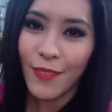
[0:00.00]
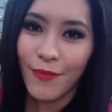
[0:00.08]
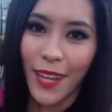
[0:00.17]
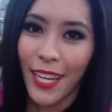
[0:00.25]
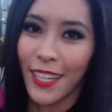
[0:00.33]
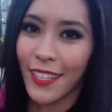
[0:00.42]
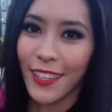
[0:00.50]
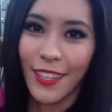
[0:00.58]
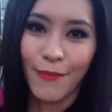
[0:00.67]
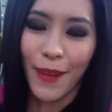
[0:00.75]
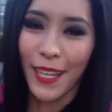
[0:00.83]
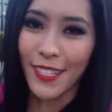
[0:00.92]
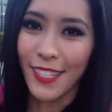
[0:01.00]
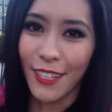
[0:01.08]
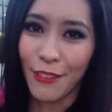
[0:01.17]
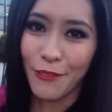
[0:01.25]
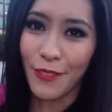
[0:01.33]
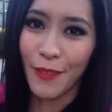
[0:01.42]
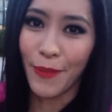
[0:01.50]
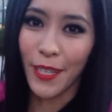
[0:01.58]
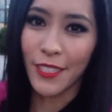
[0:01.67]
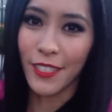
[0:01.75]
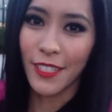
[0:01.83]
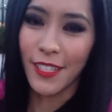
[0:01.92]
make the best of the
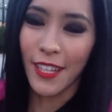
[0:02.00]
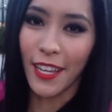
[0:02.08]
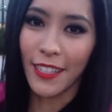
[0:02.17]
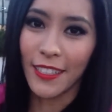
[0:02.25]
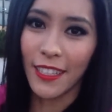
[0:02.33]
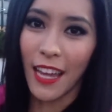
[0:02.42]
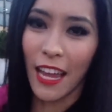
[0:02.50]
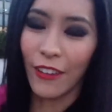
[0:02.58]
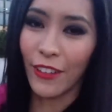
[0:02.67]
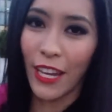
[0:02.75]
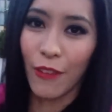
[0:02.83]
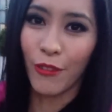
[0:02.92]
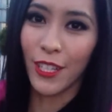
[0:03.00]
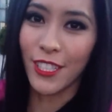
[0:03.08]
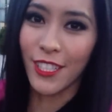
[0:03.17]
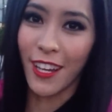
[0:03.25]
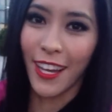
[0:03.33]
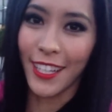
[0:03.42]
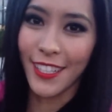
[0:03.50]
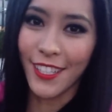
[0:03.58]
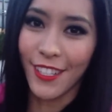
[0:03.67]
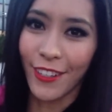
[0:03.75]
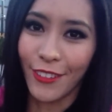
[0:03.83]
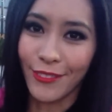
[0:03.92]
pictures, and I only have one shot,
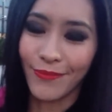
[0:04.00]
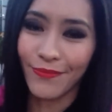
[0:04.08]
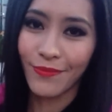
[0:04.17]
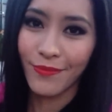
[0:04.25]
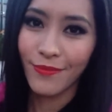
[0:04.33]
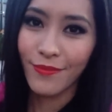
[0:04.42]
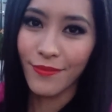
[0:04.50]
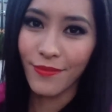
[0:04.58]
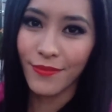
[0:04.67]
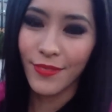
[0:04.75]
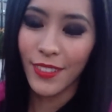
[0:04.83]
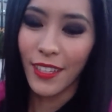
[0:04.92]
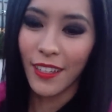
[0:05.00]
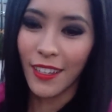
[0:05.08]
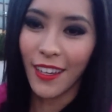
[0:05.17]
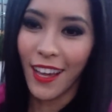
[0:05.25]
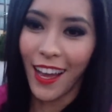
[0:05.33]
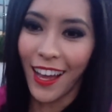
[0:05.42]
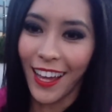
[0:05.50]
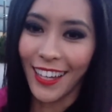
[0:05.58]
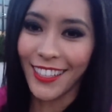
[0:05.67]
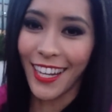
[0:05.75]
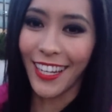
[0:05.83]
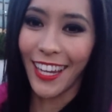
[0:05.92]
so I
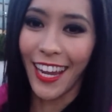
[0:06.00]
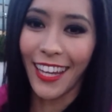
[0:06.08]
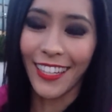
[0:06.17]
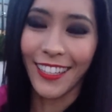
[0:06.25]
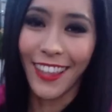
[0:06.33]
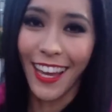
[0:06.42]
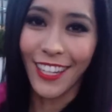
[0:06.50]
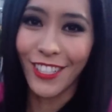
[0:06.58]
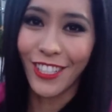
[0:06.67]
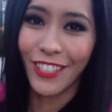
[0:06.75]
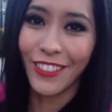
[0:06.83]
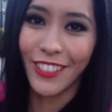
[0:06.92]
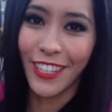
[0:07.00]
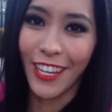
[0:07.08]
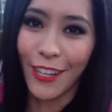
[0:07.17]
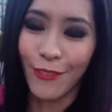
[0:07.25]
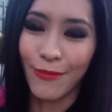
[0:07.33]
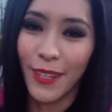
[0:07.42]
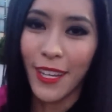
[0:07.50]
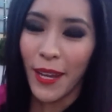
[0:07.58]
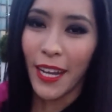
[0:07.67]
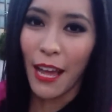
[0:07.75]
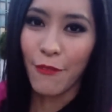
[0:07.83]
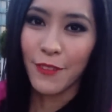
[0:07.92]
dedicated that shoot to him.
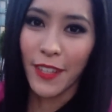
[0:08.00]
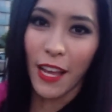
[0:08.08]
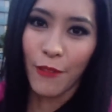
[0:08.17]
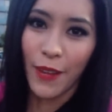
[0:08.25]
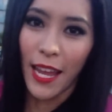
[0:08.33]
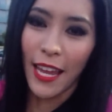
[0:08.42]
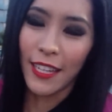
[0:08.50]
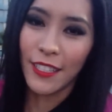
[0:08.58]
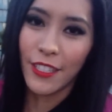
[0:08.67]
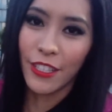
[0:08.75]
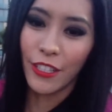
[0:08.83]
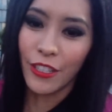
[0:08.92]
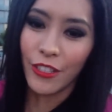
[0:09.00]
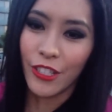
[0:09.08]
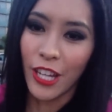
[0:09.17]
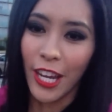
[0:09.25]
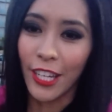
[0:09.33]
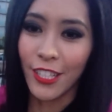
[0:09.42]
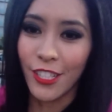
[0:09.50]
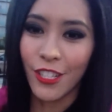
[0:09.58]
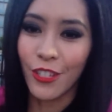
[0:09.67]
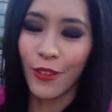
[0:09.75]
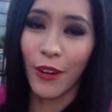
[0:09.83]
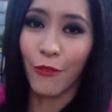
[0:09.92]
And after that, we had to change
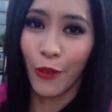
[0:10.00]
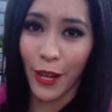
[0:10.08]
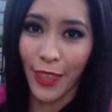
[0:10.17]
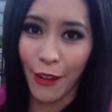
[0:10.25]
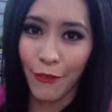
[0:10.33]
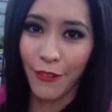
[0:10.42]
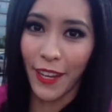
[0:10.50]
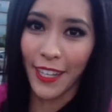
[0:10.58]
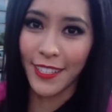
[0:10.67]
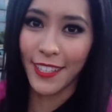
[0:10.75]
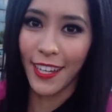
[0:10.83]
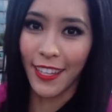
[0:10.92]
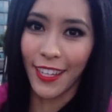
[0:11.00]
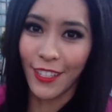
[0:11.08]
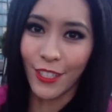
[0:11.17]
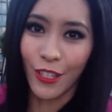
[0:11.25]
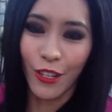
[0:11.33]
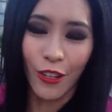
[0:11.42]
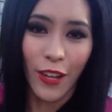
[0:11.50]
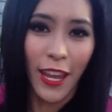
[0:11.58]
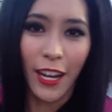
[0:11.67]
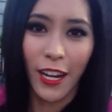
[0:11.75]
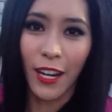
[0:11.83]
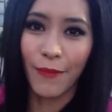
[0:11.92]
to our fourth outfit and then do new
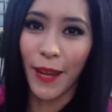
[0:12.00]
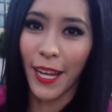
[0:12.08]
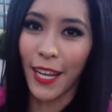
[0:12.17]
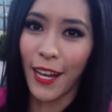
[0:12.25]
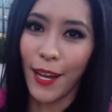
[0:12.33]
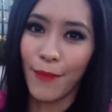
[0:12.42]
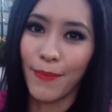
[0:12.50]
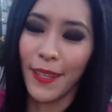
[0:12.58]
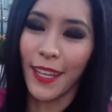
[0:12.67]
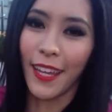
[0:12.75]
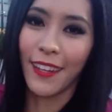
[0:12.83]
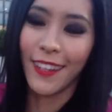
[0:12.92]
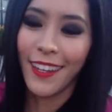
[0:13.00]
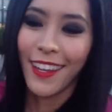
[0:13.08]
hair and makeup. And then